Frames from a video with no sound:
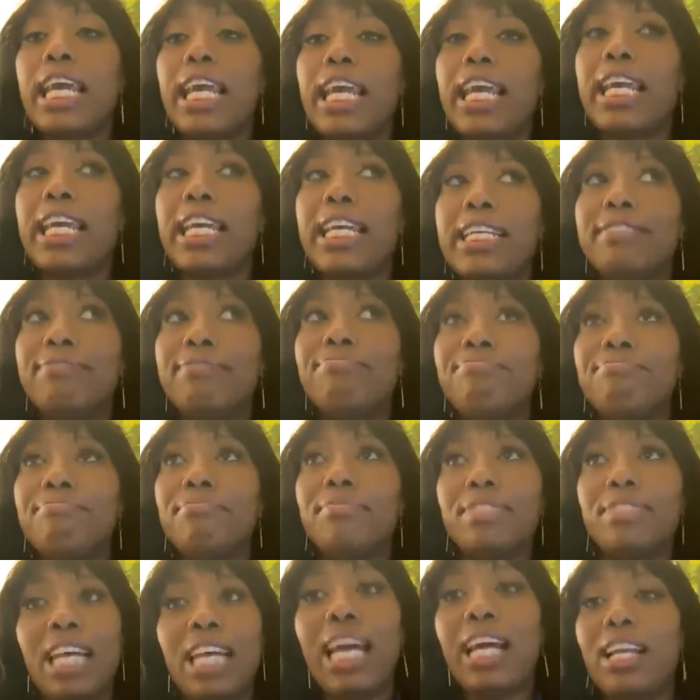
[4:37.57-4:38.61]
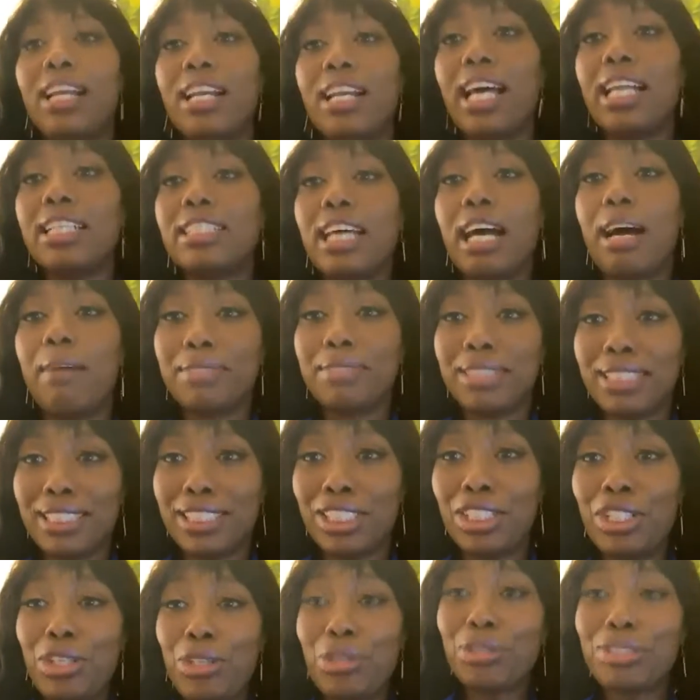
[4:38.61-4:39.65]
And that a lot of times
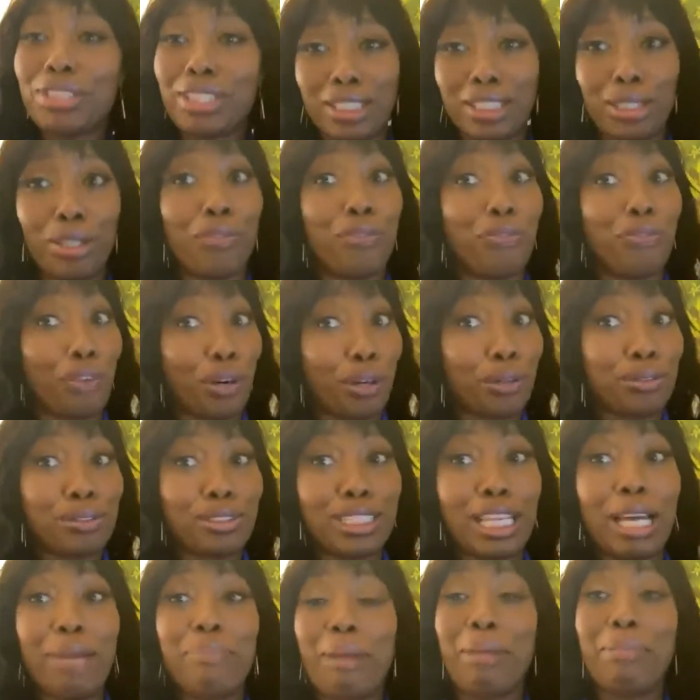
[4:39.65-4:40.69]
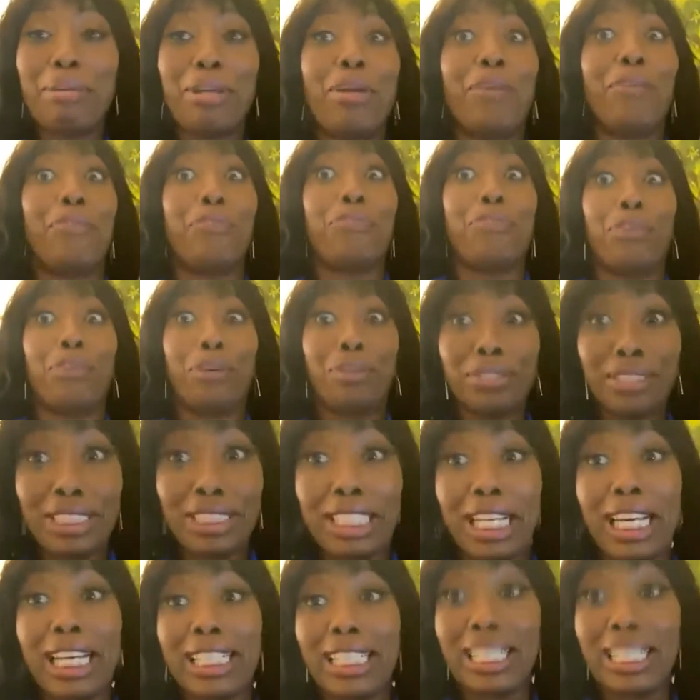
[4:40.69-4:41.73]
is usually that might be the first
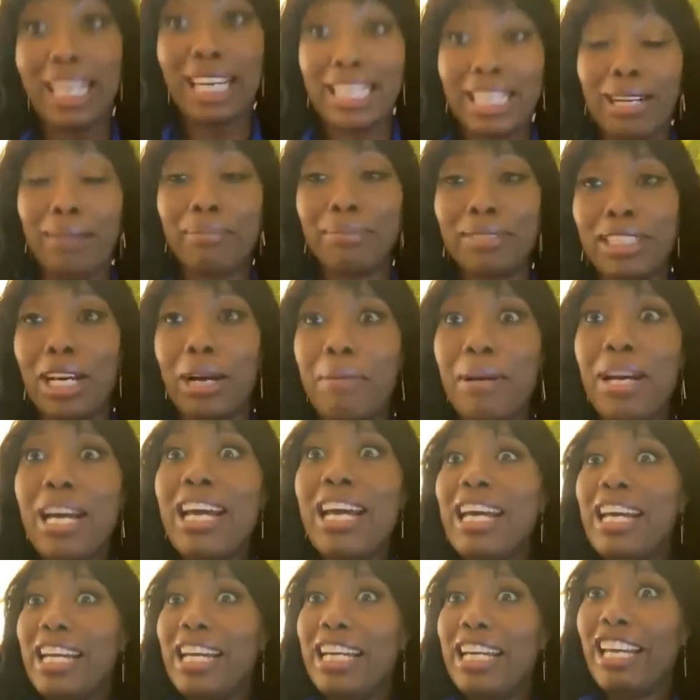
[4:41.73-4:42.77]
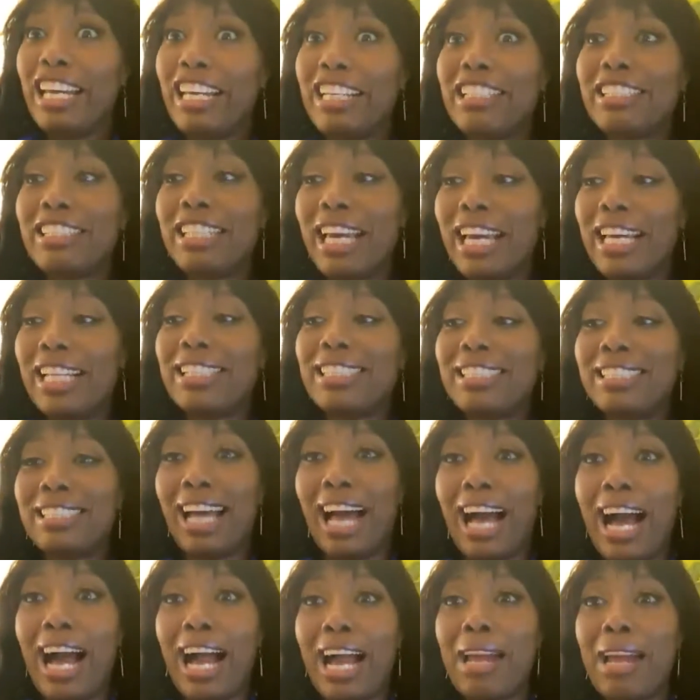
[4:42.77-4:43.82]
thing that comes up. It takes
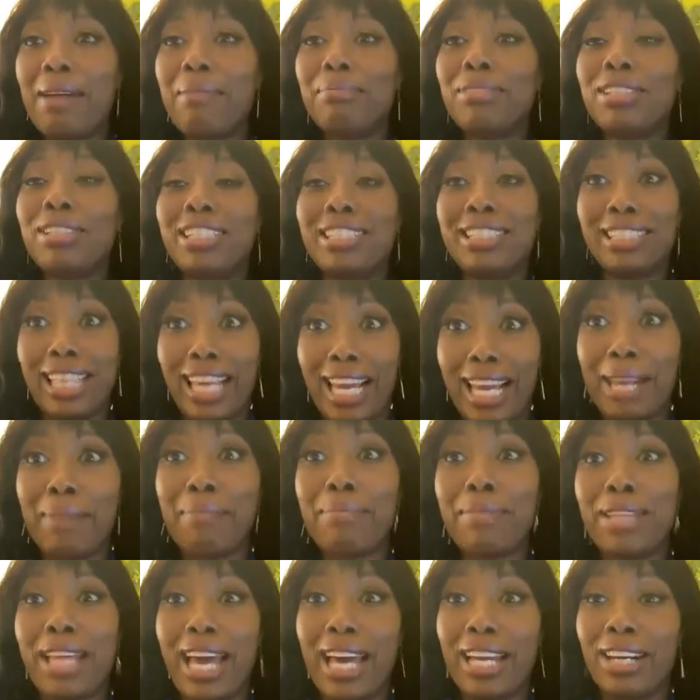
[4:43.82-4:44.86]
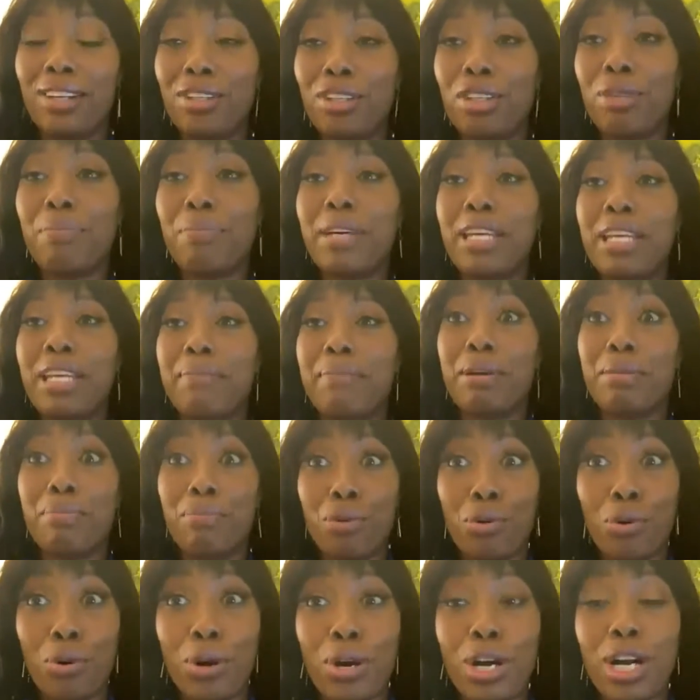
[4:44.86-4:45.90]
time to tame that a little bit and be
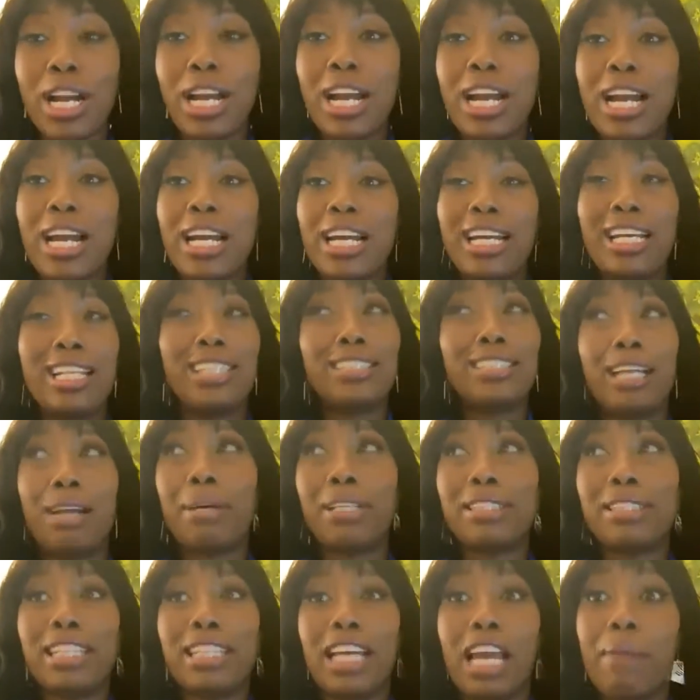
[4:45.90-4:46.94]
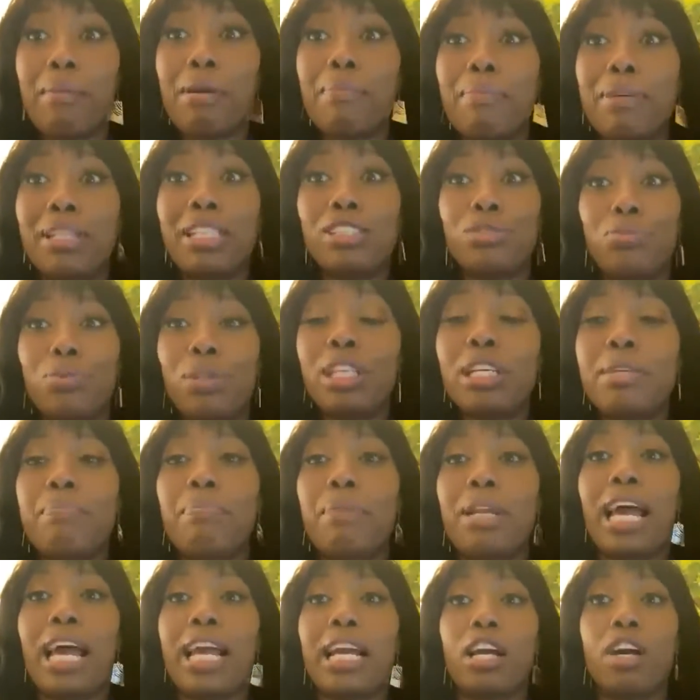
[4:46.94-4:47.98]
more, and it's not about taming, but it's really
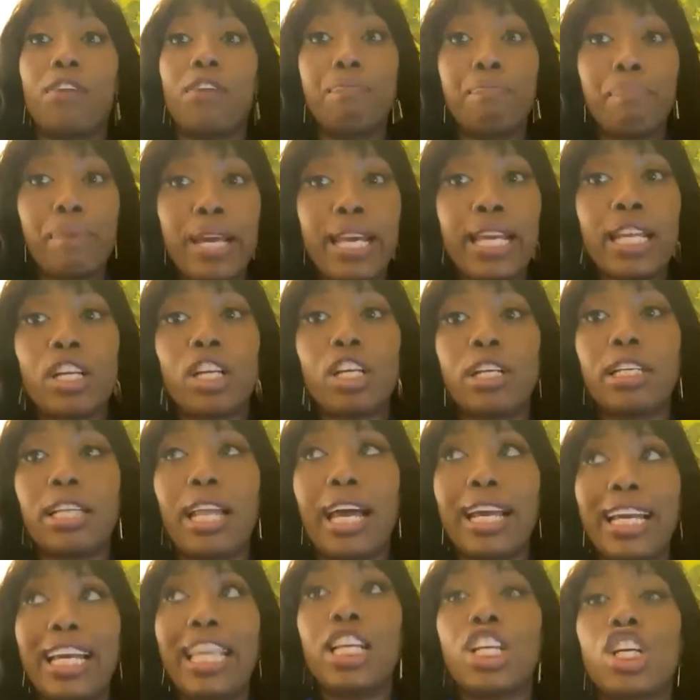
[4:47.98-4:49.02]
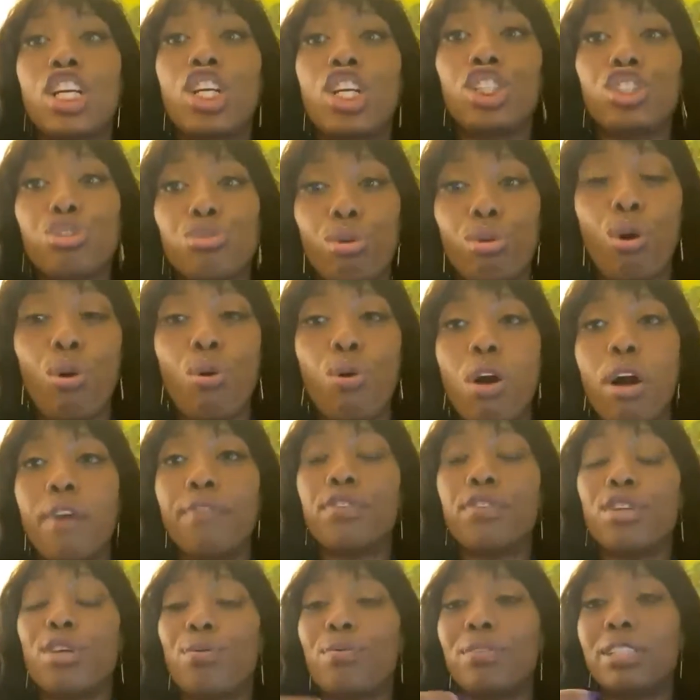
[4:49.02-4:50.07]
like being like in control
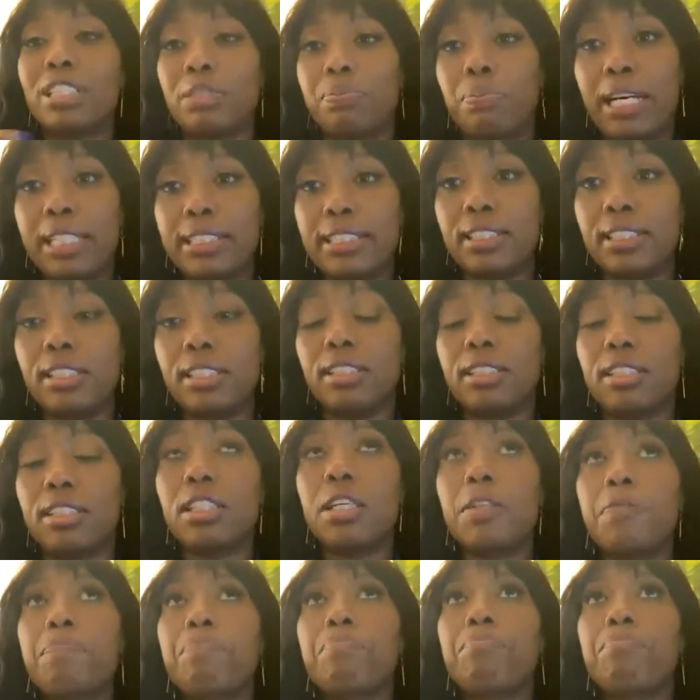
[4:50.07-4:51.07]
of your responses